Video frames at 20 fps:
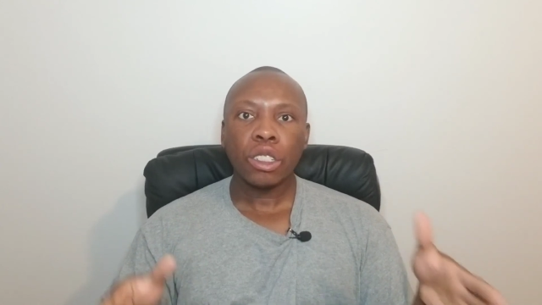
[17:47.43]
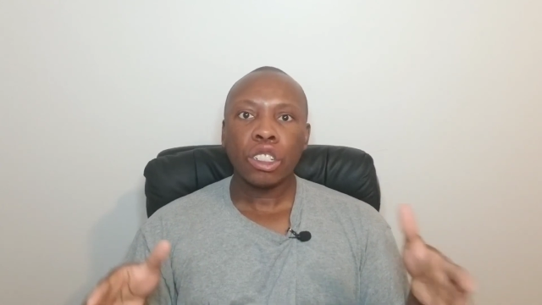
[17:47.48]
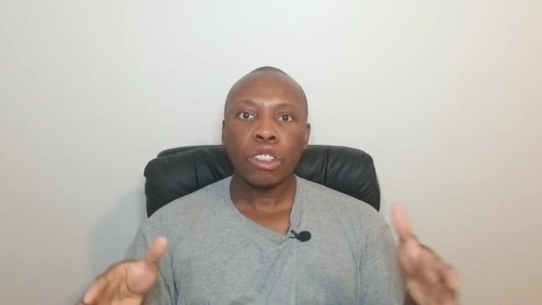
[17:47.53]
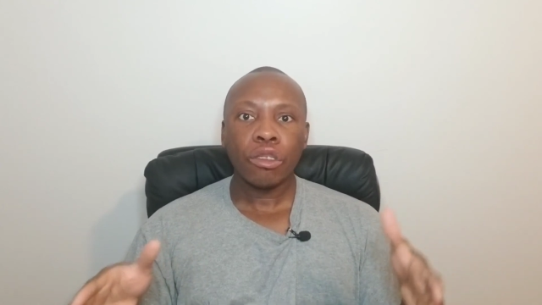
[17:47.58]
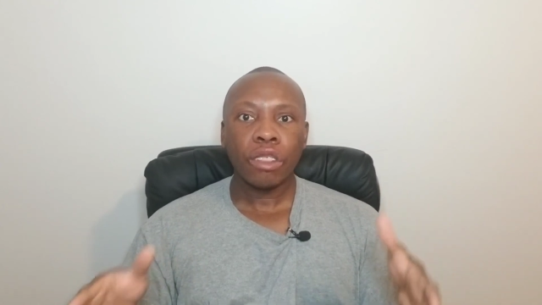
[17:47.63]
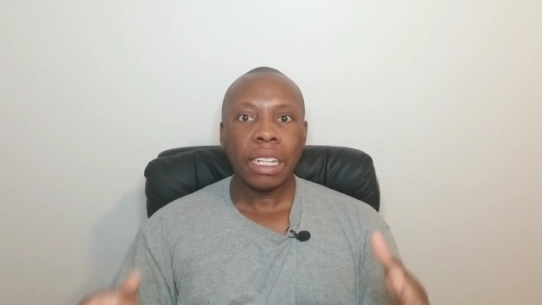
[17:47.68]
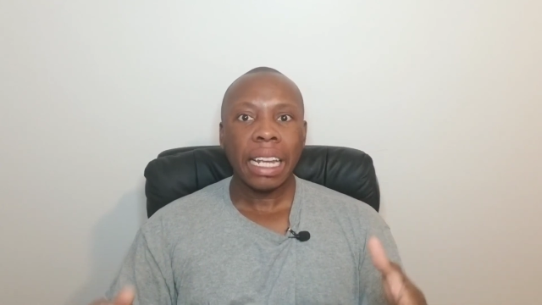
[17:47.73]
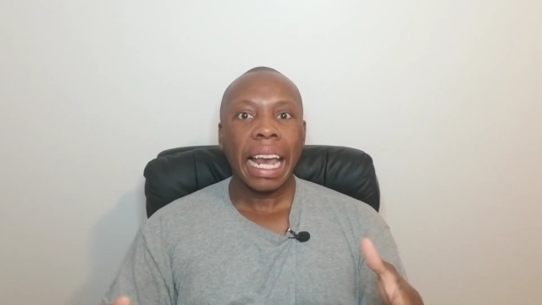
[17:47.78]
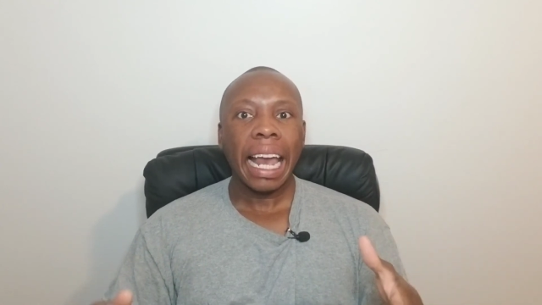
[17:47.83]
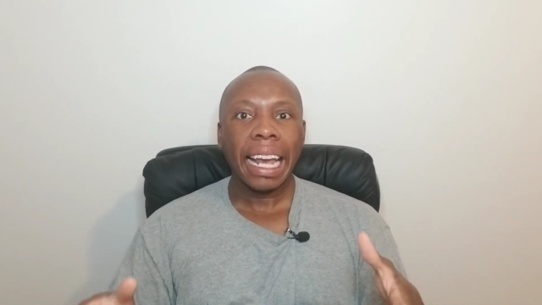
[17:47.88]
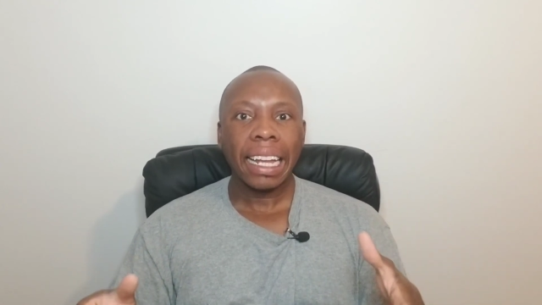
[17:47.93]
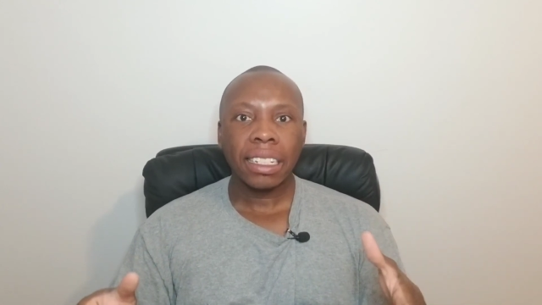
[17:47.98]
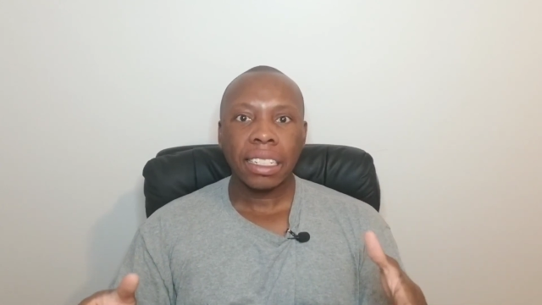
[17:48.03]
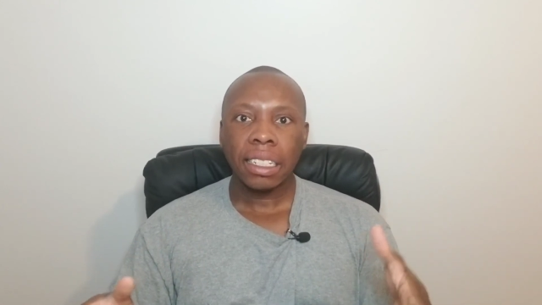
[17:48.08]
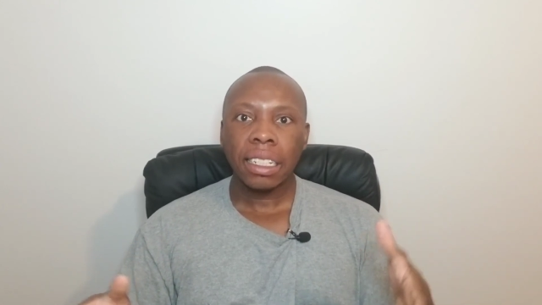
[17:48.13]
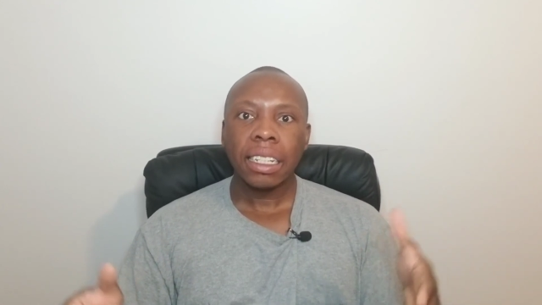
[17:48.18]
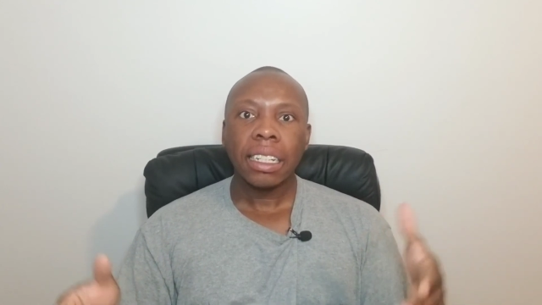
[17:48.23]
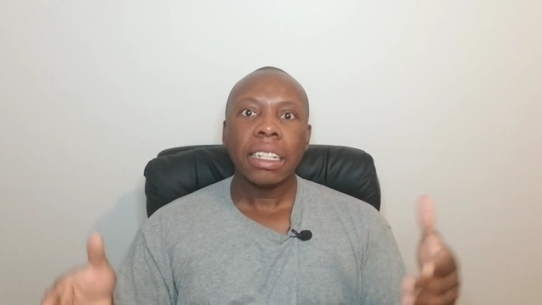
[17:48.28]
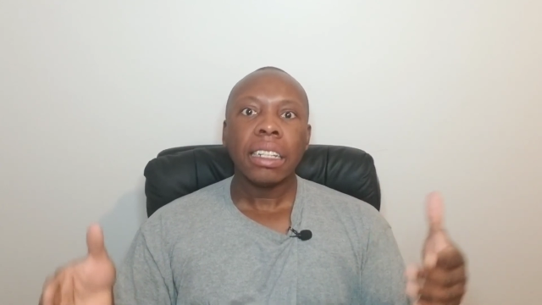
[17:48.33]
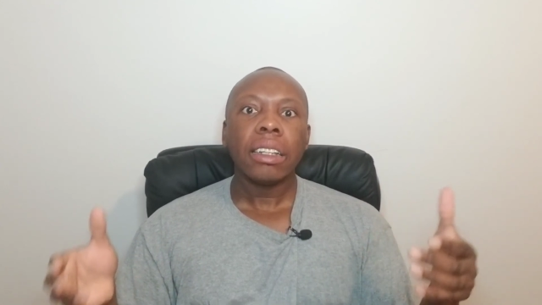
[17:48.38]
to react
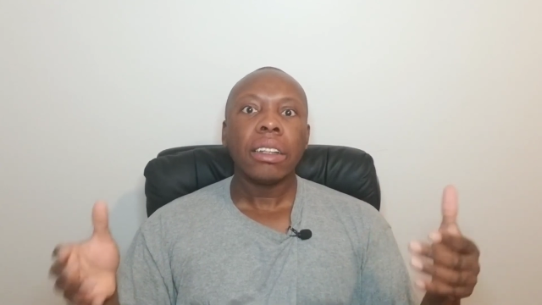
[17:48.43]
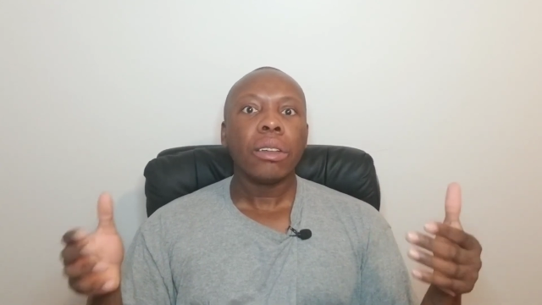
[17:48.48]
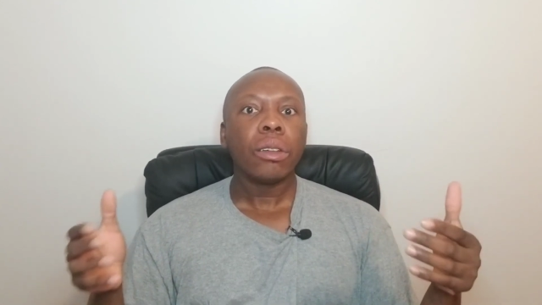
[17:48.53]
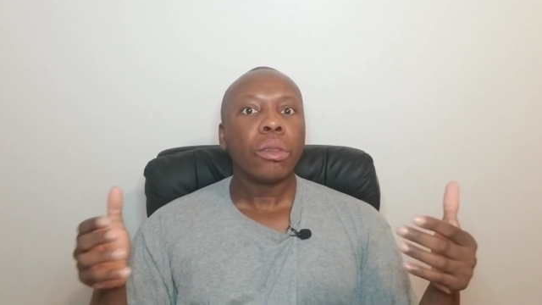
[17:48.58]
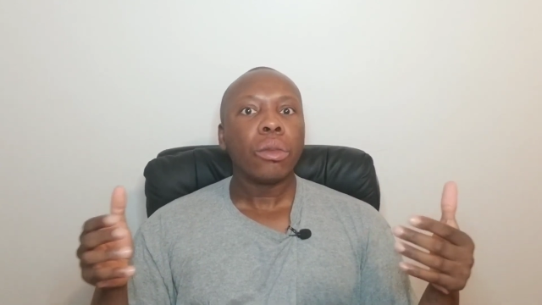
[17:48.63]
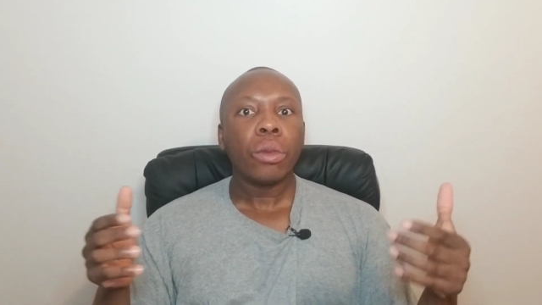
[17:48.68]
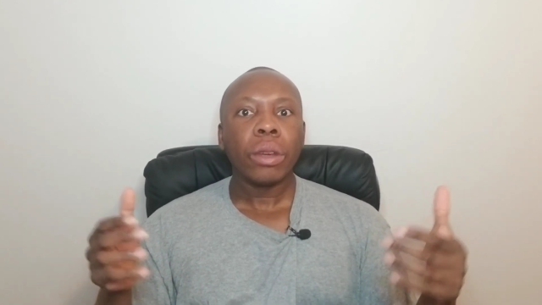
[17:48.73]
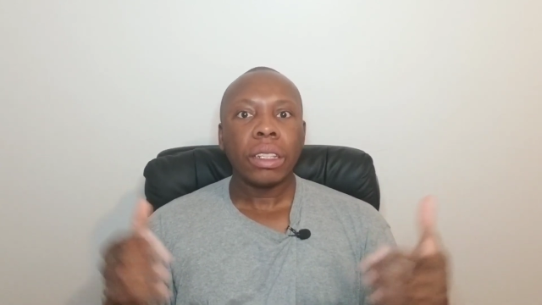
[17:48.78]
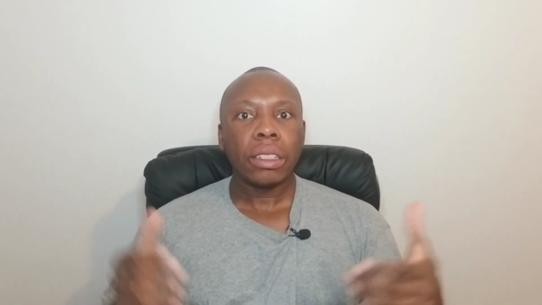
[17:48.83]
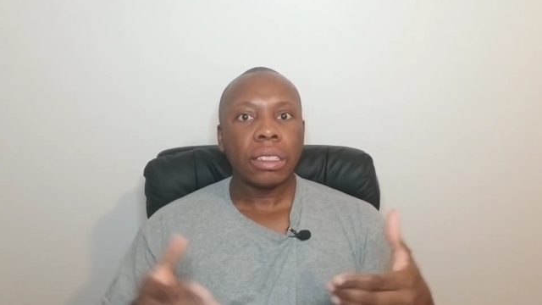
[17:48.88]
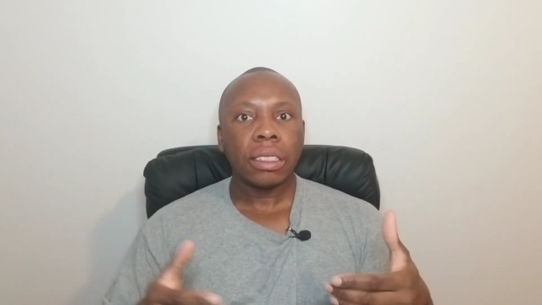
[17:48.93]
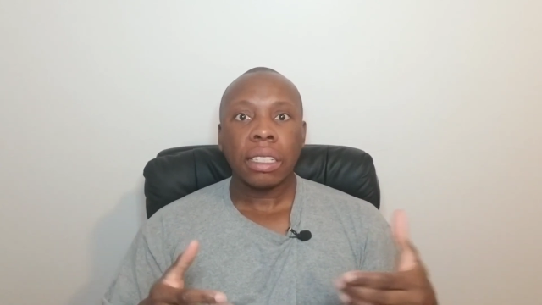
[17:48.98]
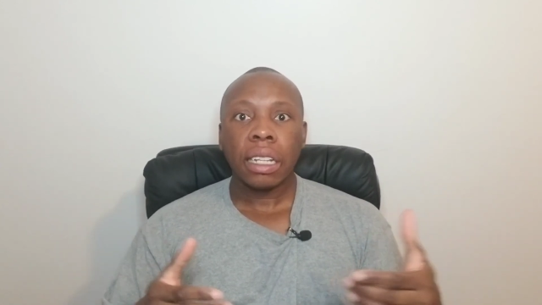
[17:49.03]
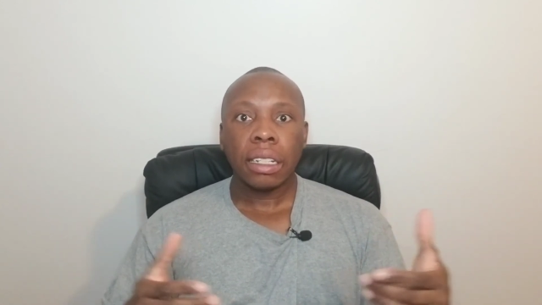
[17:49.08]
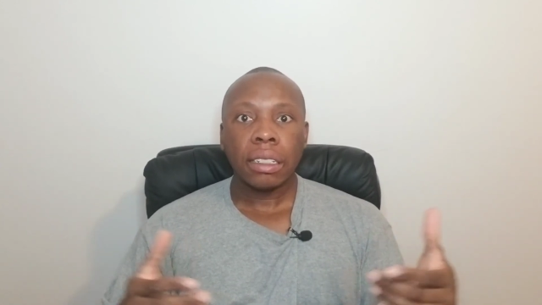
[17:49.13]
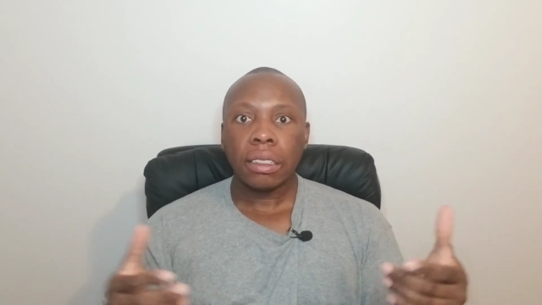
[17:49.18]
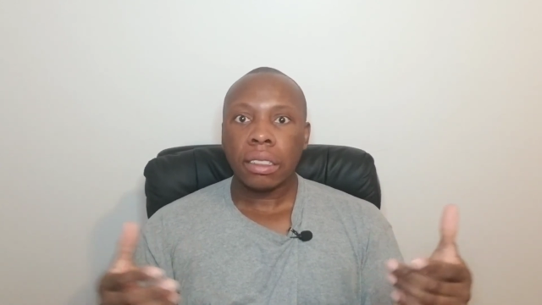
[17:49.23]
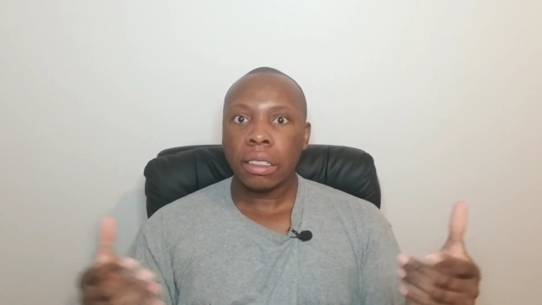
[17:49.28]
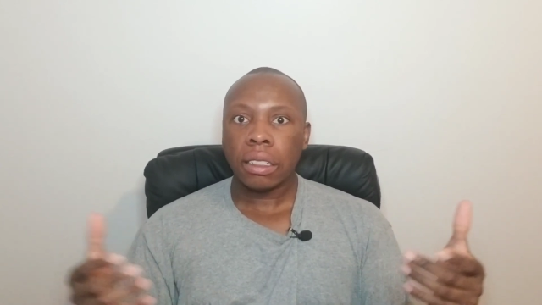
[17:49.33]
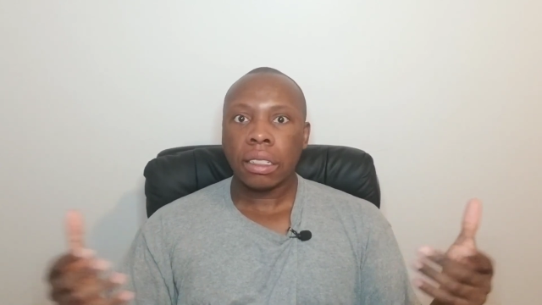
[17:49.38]
with
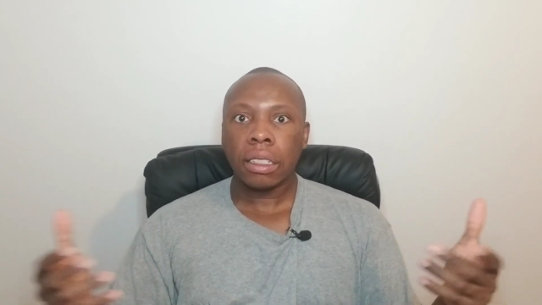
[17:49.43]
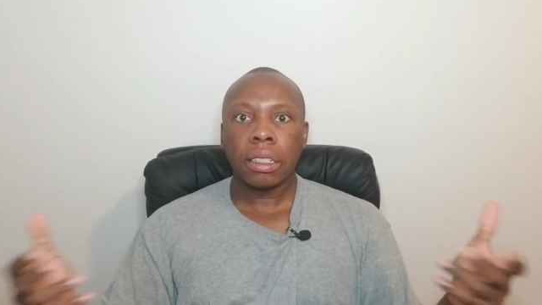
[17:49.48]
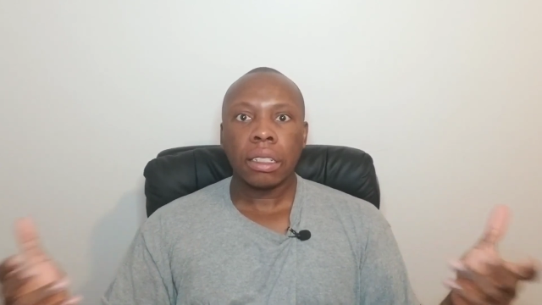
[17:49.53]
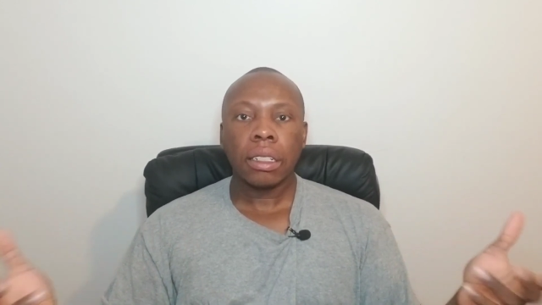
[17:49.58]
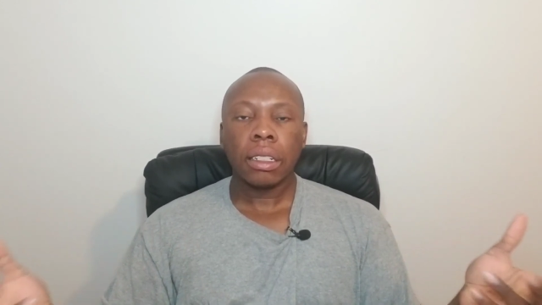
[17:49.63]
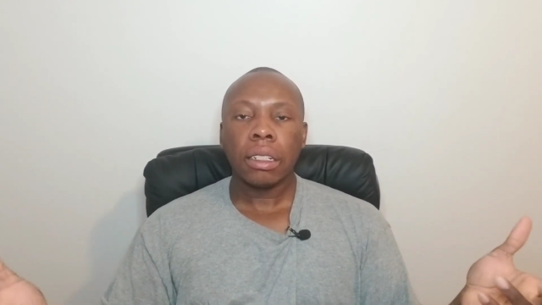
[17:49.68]
such?